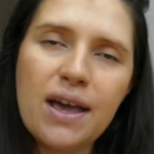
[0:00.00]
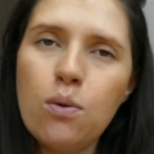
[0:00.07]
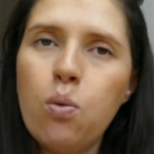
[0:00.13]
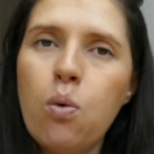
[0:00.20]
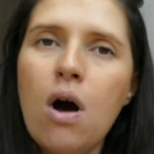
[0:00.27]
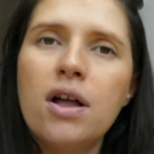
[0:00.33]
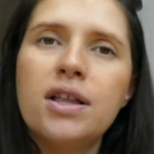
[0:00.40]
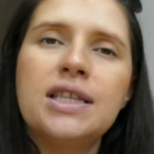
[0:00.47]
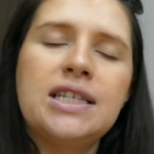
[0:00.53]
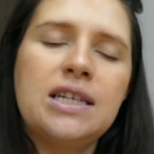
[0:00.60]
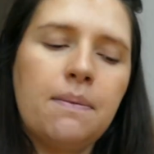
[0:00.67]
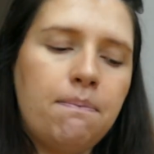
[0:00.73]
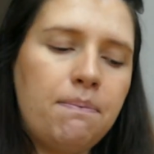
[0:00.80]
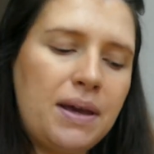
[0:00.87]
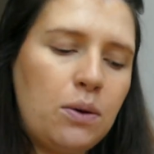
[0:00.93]
want
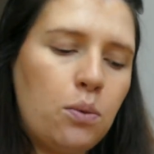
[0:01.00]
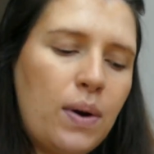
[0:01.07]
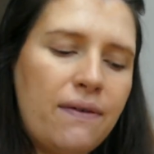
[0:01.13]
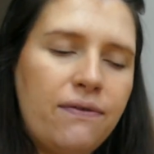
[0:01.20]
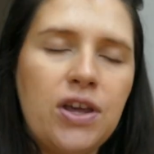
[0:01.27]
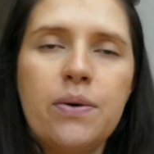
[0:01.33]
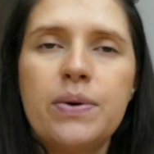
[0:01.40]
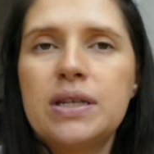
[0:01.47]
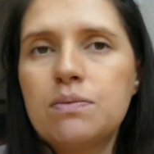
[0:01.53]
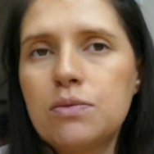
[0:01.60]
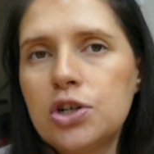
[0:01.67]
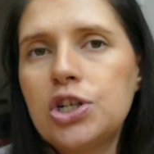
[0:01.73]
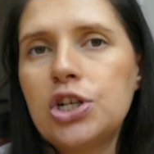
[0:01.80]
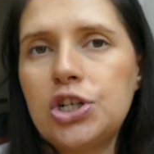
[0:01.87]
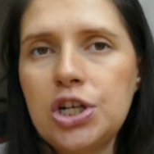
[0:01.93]
to be with you as
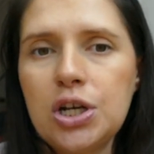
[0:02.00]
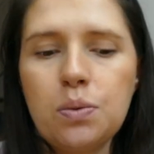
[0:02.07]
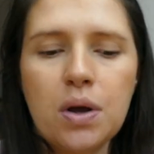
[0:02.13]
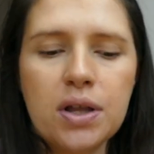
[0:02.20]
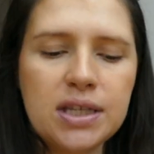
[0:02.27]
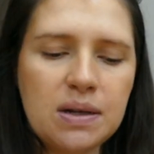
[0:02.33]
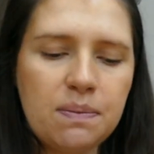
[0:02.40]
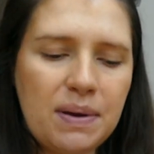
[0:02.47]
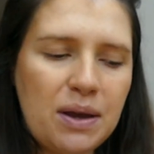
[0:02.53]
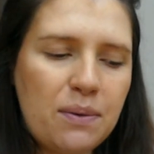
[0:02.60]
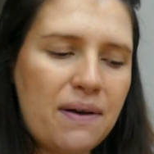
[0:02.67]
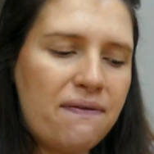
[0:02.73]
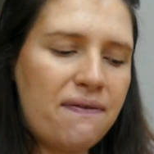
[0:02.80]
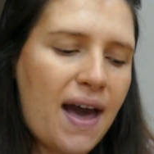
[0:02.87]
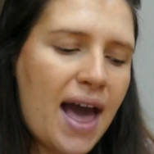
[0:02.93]
much as you want to be
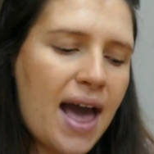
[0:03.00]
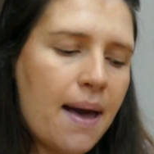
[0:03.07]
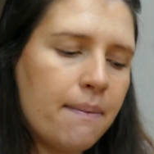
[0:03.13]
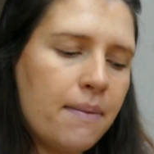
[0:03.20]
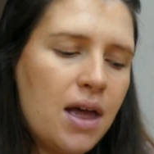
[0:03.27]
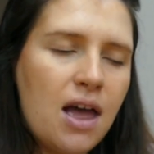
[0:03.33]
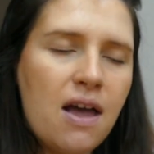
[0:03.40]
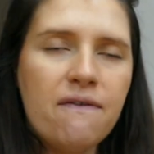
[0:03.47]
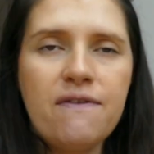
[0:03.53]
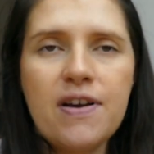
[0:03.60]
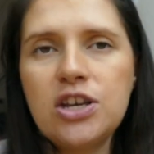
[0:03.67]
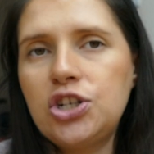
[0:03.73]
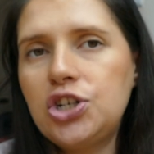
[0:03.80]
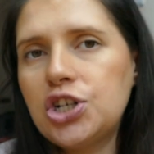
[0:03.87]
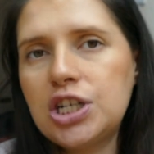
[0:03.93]
with them.
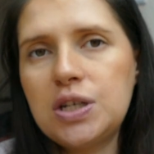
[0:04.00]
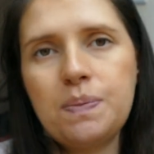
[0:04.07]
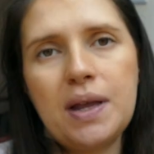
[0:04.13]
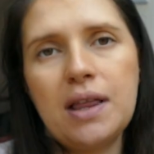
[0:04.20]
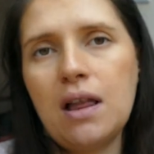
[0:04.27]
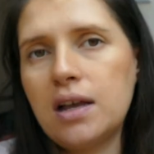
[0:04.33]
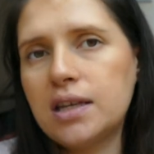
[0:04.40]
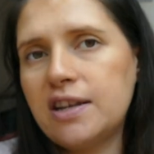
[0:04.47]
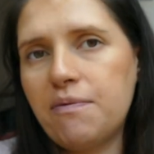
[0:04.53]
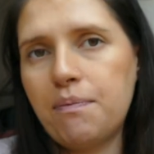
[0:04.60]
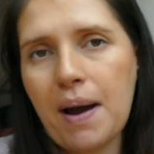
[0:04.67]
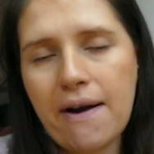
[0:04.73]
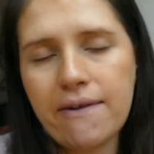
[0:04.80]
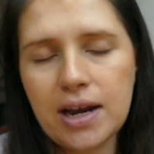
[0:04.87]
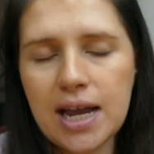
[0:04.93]
There's just been lots of
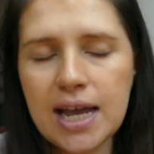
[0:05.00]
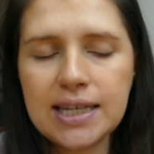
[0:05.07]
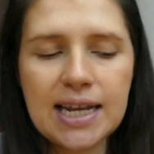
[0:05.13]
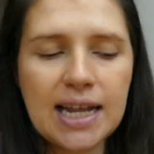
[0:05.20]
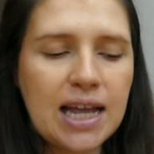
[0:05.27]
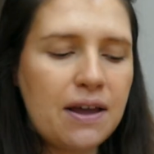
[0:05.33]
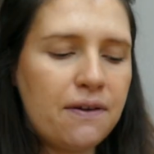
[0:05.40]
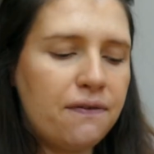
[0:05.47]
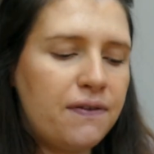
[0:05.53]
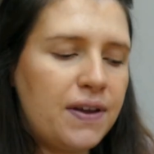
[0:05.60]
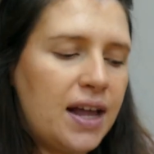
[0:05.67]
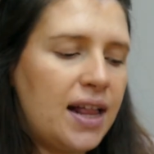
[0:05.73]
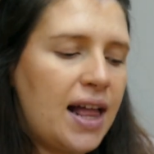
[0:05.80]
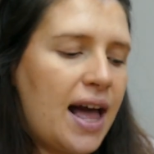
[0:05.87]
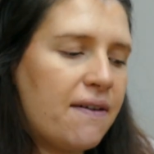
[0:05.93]
barriers, and I
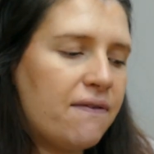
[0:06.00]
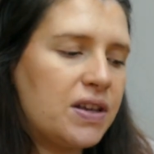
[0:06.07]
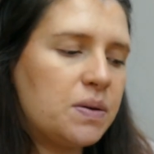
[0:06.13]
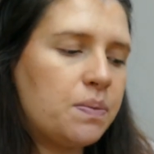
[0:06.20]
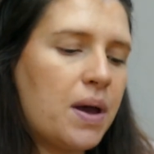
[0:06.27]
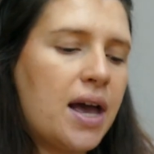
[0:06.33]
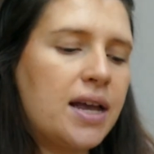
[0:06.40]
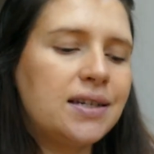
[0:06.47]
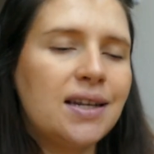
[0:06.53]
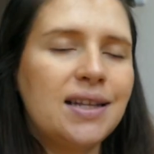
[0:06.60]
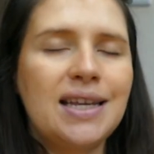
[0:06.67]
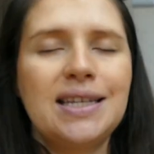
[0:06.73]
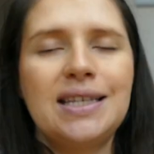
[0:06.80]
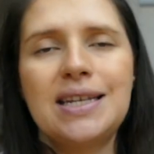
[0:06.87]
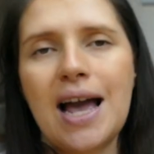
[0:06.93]
feel like this person
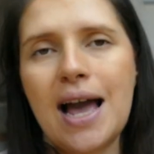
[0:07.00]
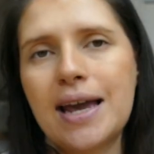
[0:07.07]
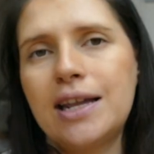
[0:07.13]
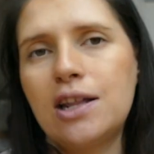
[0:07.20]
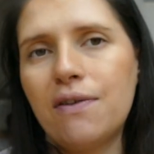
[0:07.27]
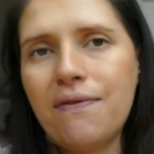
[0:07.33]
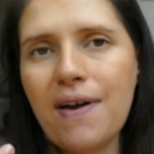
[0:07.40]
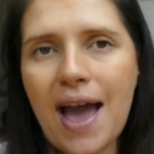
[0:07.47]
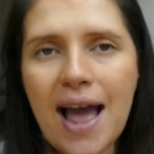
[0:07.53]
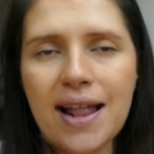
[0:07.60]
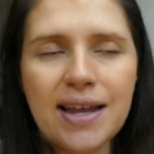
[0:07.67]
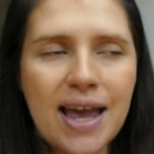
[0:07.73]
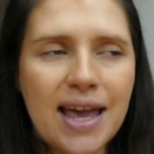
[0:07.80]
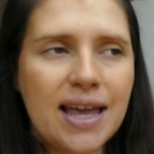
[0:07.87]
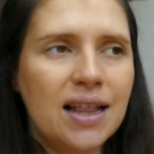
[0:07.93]
is tired of the
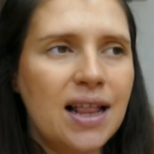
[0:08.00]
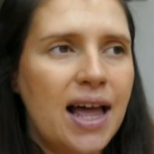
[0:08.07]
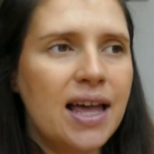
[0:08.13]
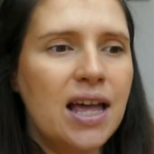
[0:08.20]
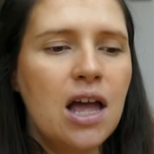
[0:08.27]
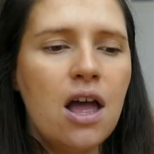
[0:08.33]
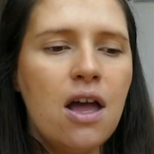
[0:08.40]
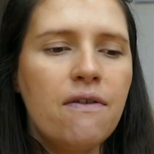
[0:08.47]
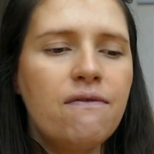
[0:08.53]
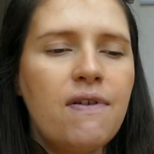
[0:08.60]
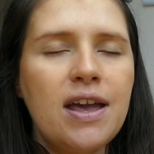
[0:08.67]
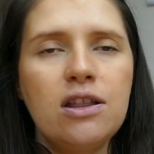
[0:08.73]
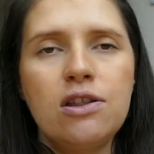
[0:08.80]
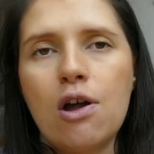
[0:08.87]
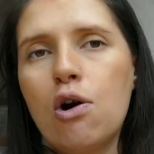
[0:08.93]
headache. Like,
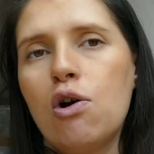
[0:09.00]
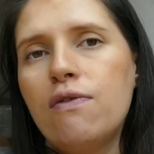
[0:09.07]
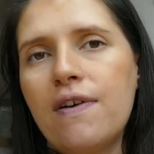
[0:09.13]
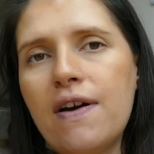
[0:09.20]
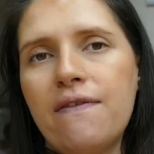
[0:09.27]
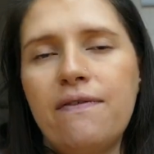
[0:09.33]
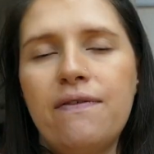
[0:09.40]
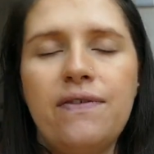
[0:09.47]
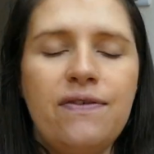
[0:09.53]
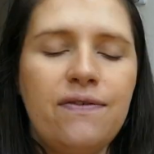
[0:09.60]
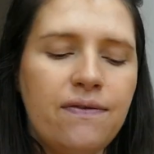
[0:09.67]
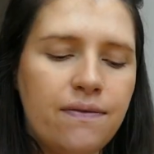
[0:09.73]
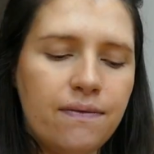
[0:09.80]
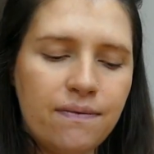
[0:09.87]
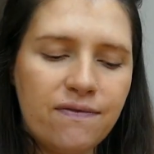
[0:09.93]
they know that
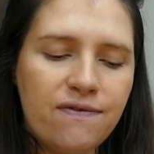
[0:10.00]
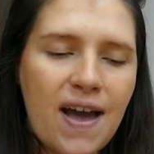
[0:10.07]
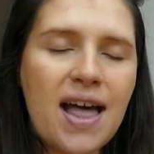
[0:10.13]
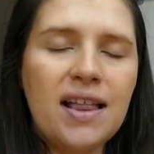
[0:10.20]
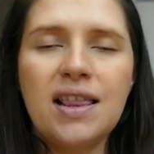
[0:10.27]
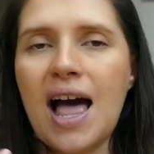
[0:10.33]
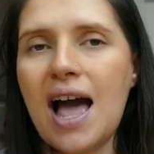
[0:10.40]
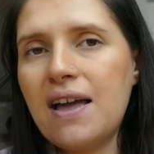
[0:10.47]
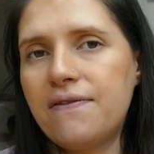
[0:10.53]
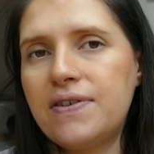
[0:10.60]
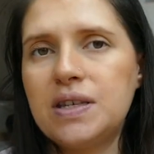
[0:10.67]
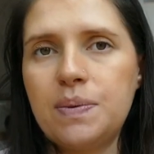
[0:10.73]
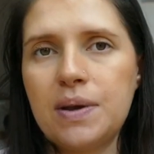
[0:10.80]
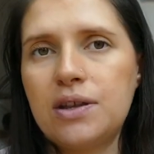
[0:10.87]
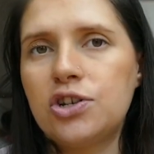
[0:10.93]
their life
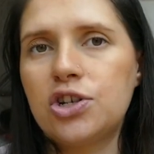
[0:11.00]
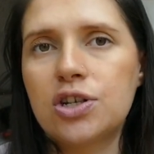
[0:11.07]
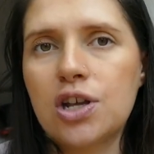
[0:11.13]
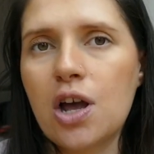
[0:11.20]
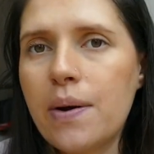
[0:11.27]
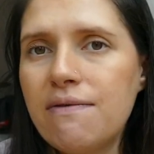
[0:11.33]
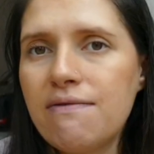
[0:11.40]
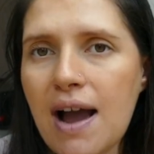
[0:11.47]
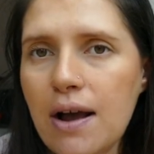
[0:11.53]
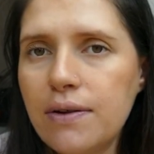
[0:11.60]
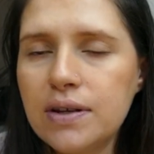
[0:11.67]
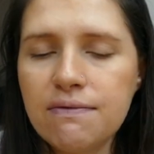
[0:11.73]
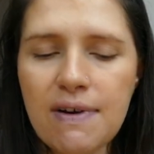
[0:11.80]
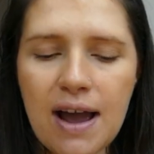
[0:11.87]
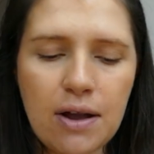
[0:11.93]
has been just going
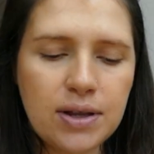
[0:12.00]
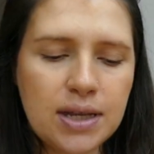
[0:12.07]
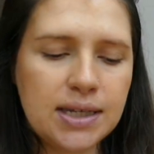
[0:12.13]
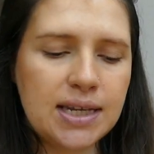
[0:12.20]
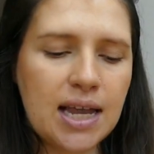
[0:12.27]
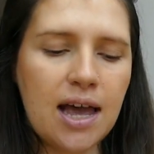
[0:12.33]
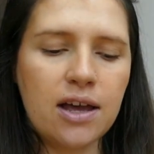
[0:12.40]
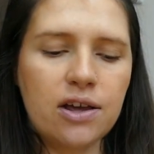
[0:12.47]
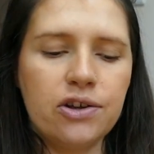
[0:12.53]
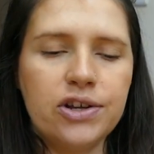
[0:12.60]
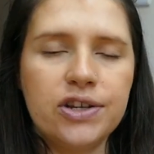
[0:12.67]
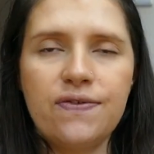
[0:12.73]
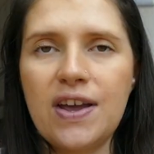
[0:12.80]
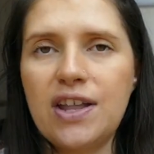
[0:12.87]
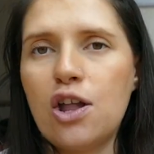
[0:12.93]
round and round in
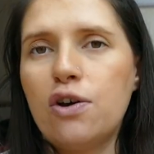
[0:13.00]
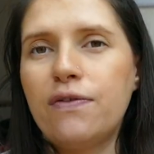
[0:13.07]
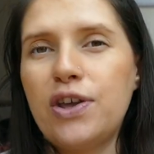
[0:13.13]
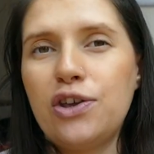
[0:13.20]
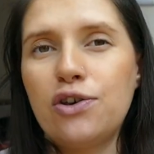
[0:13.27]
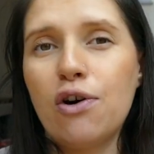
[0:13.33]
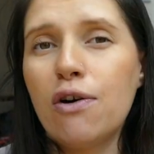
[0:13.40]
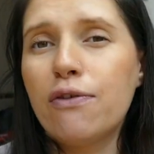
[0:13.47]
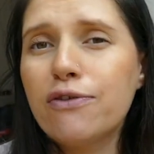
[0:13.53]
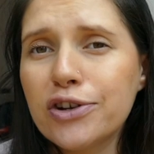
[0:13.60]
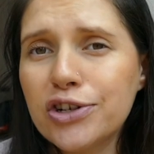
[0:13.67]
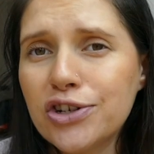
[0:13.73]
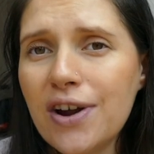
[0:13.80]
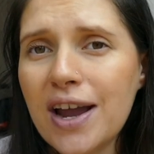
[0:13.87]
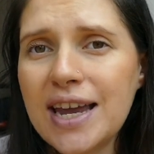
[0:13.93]
circles. They know that you're
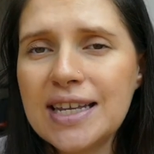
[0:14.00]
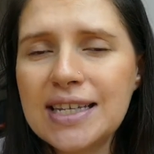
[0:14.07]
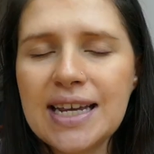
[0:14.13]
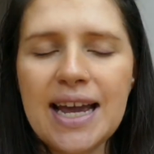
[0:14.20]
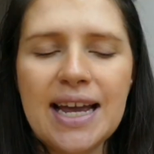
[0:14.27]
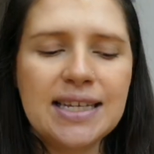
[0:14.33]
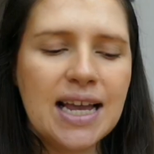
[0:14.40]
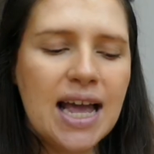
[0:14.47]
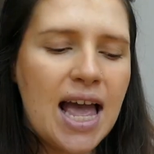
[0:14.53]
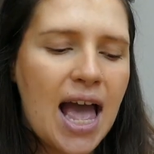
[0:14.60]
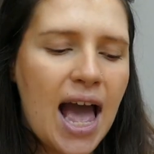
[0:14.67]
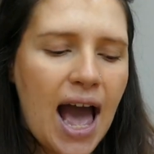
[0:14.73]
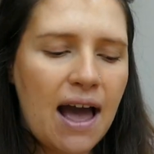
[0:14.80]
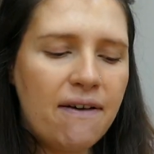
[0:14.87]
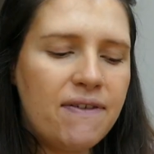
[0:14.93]
frustrated,
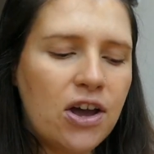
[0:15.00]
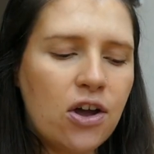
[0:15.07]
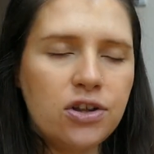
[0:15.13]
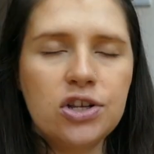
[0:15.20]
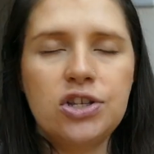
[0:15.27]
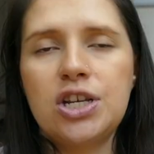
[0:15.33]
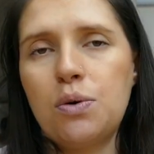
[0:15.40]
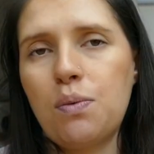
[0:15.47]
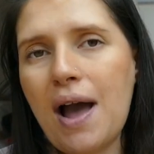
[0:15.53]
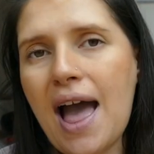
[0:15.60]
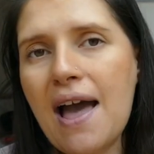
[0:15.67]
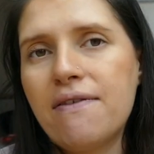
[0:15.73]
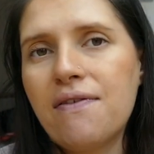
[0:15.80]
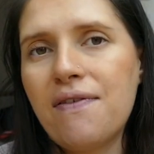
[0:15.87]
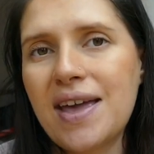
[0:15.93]
and they're going to do
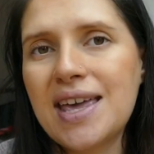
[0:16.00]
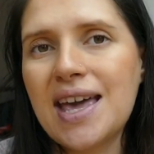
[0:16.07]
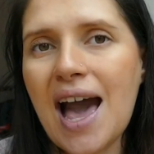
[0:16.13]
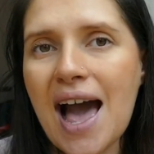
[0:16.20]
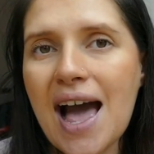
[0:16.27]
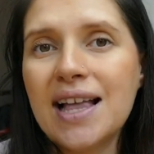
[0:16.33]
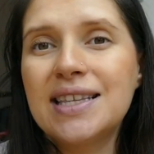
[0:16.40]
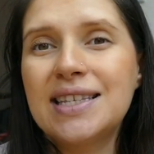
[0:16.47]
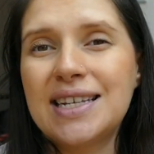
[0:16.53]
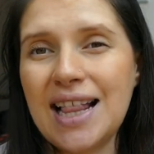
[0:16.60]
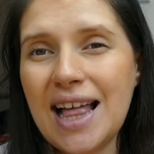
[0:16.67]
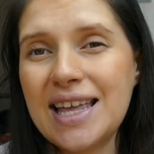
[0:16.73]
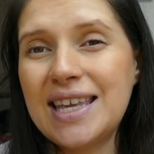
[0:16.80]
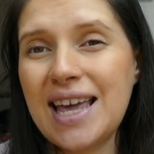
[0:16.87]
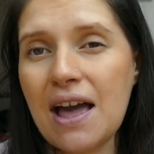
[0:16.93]
whatever they can to,
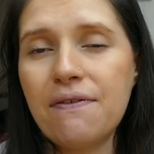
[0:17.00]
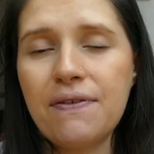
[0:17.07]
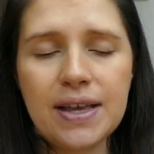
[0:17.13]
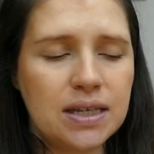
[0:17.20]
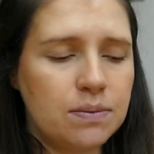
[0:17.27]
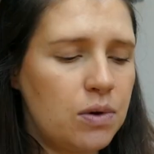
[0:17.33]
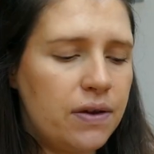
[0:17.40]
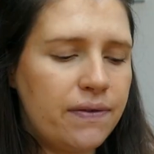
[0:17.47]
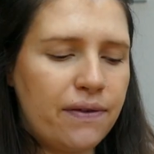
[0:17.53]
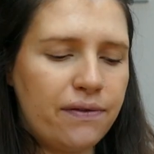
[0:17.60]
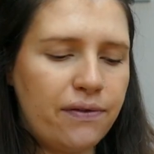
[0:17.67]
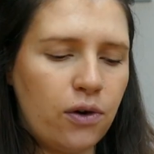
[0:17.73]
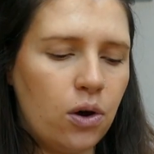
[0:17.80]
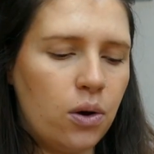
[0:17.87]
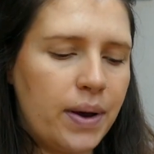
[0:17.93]
like, get things moving
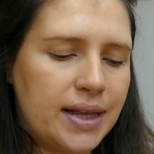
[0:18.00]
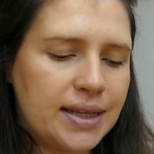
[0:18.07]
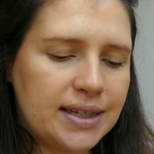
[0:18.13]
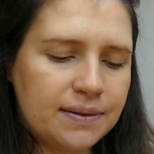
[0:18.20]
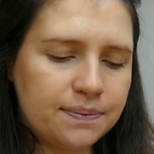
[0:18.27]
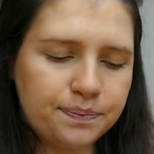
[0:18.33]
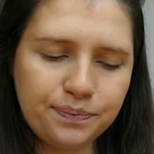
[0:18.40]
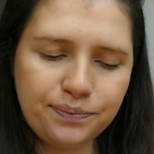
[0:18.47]
forwards.